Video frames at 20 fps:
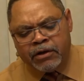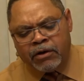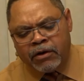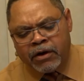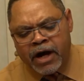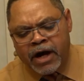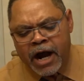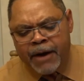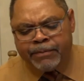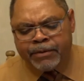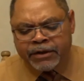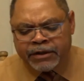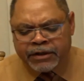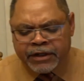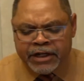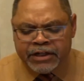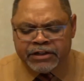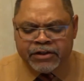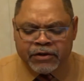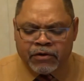or
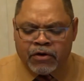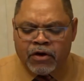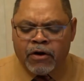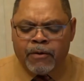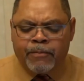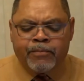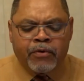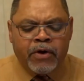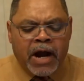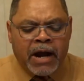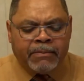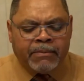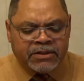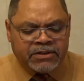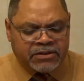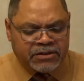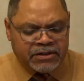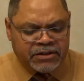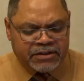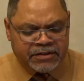obligation or
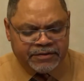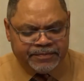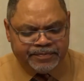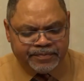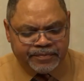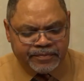promises.